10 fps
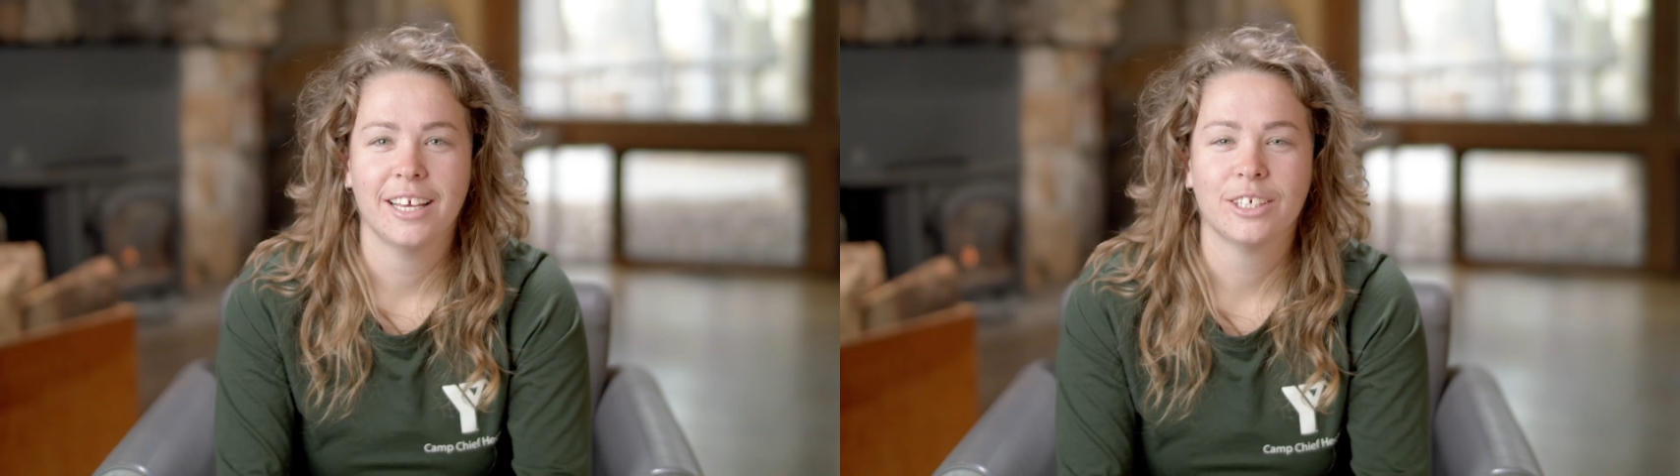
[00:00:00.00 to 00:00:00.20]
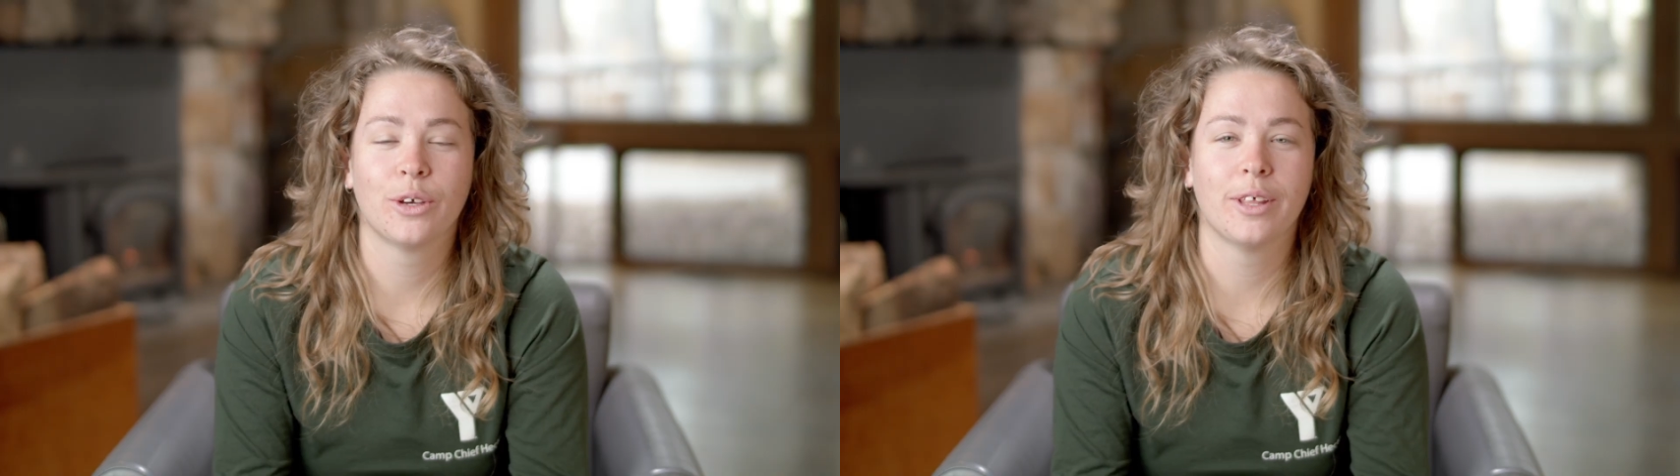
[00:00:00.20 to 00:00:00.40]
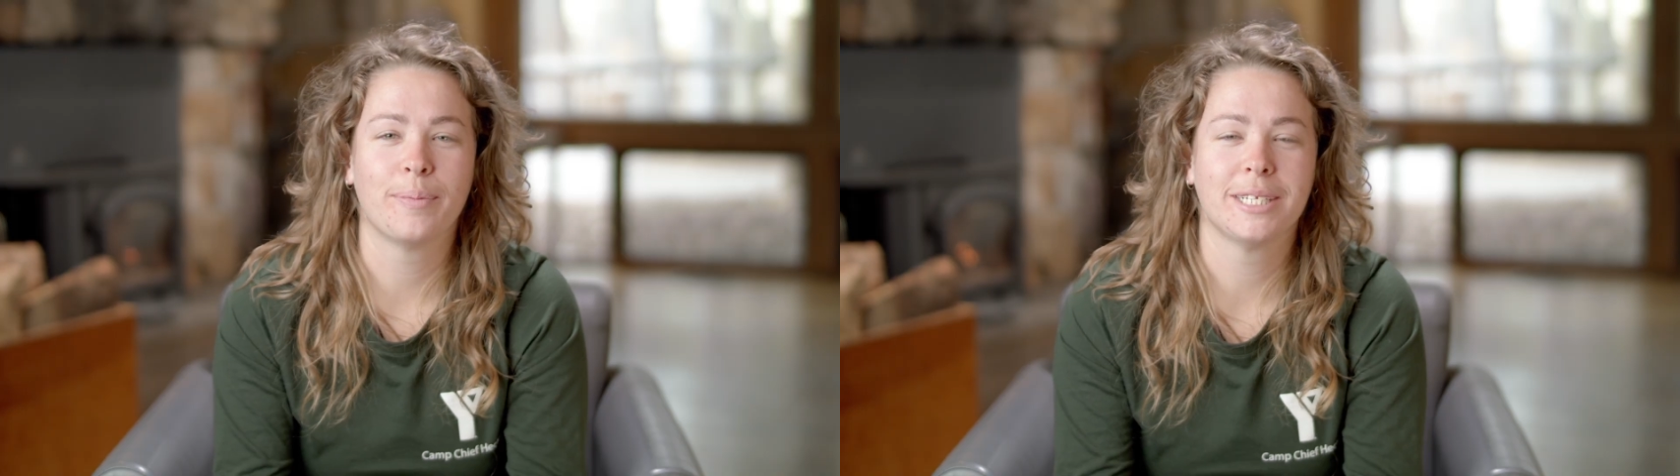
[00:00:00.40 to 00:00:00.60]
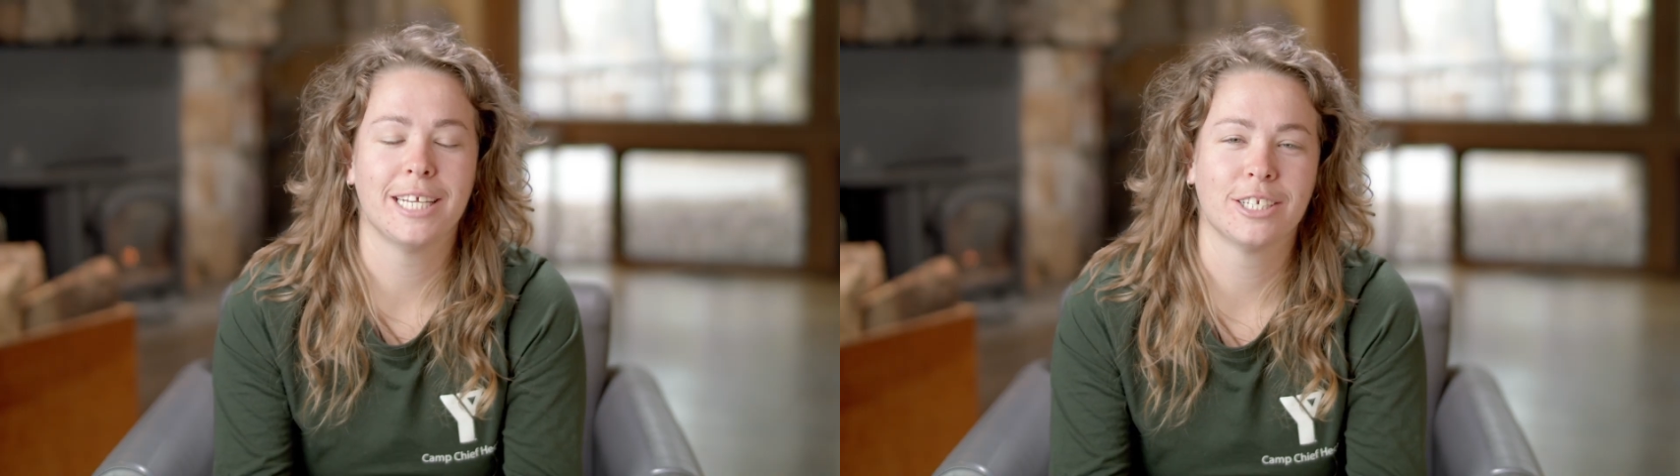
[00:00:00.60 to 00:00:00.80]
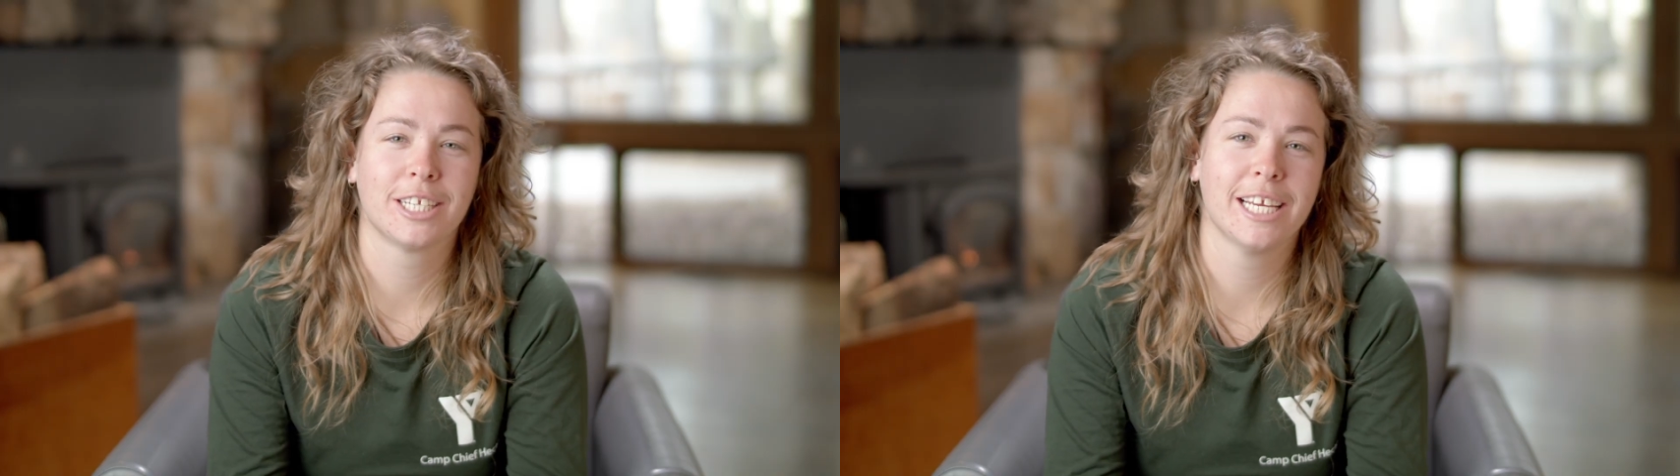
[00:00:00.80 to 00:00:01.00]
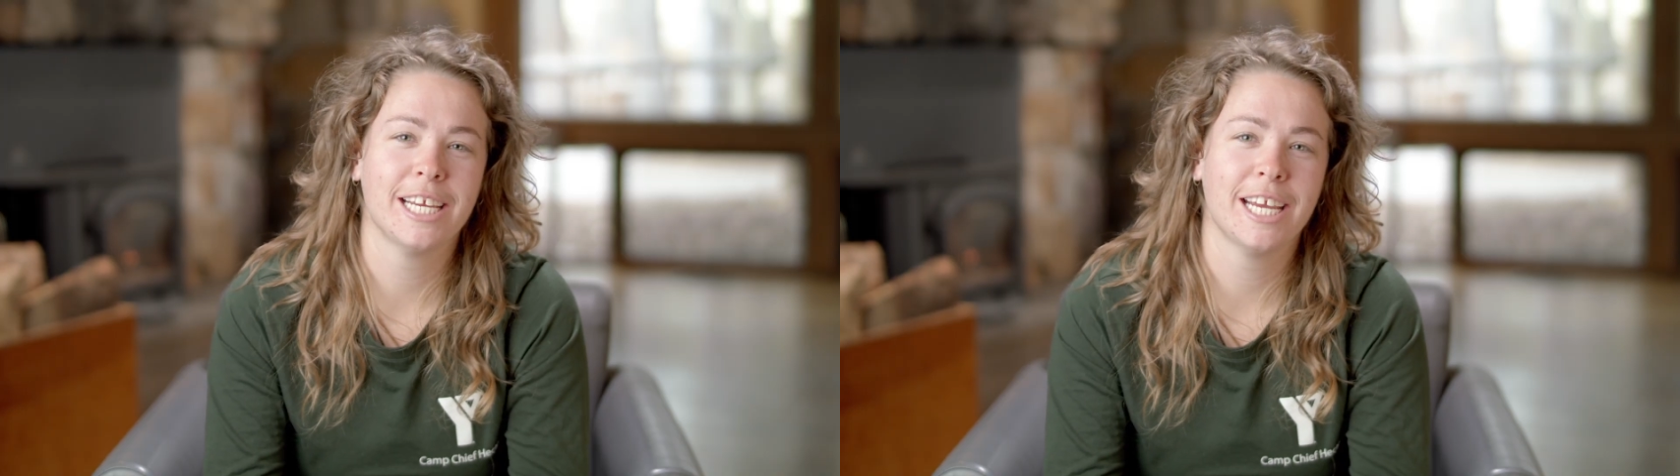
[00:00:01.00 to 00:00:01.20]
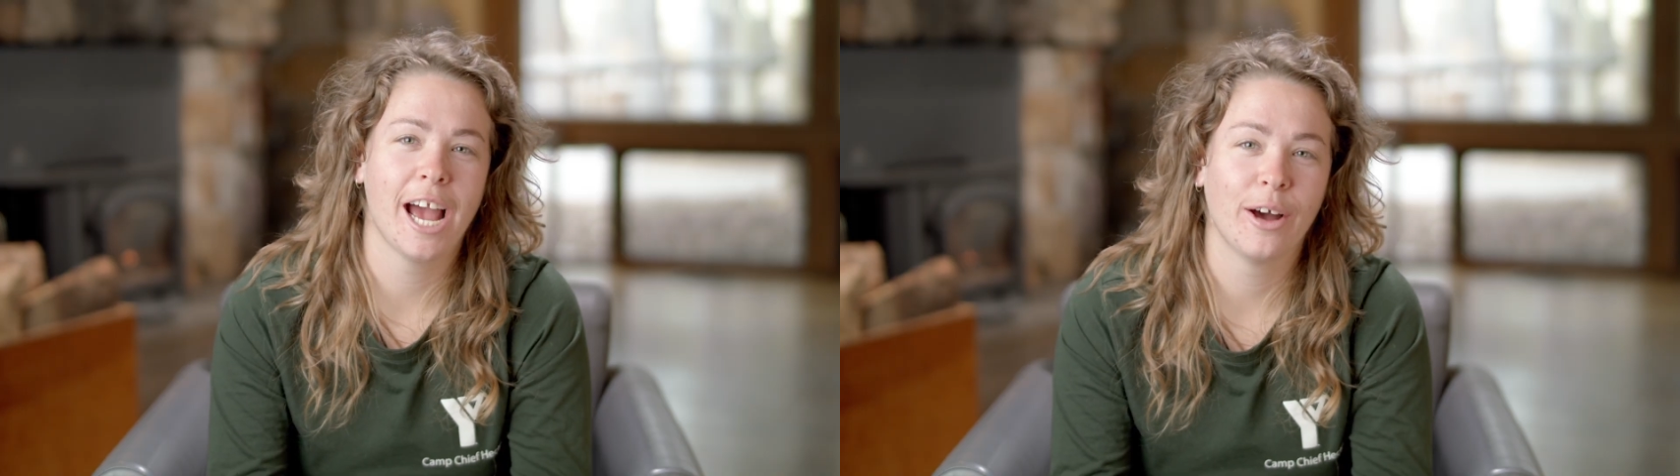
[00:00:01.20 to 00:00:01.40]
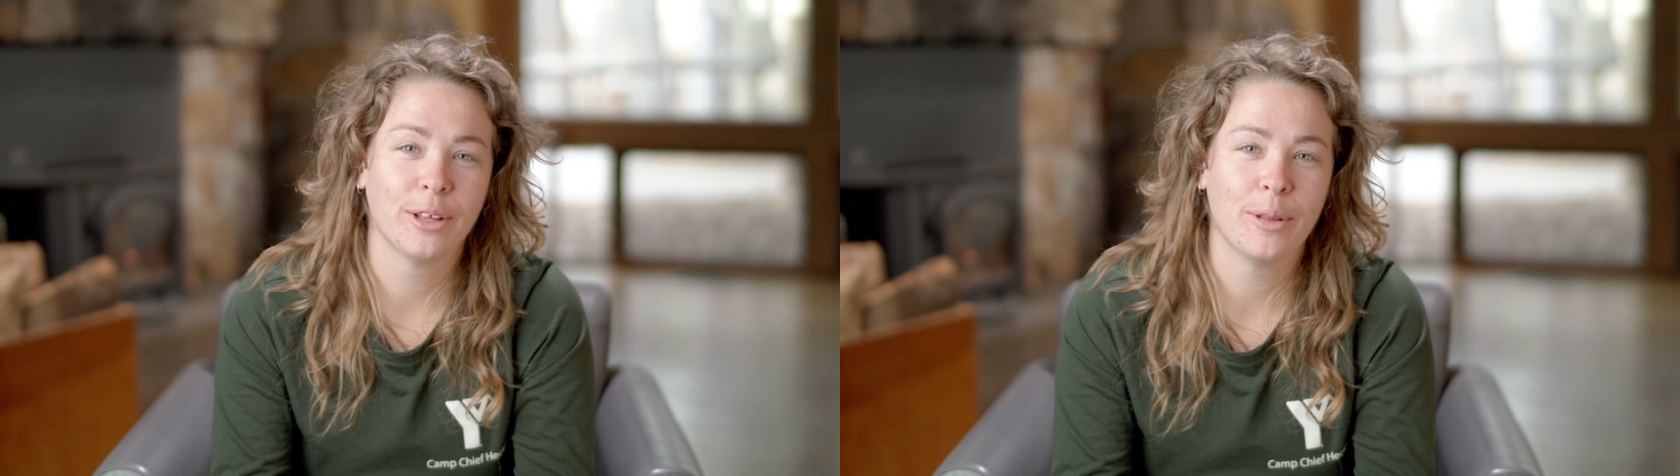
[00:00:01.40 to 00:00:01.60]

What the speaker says: So they're potentially out